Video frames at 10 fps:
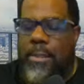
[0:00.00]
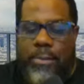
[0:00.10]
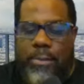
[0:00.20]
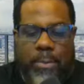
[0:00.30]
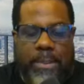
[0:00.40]

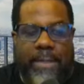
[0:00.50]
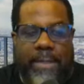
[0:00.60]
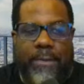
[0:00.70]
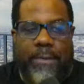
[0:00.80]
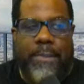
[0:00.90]
So we're
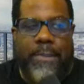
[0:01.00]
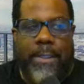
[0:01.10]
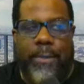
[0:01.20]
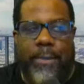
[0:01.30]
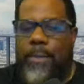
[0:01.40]
definitely still
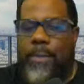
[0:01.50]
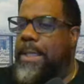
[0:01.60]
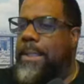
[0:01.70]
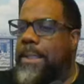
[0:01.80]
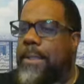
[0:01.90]
in the
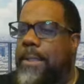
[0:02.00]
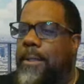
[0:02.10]
green.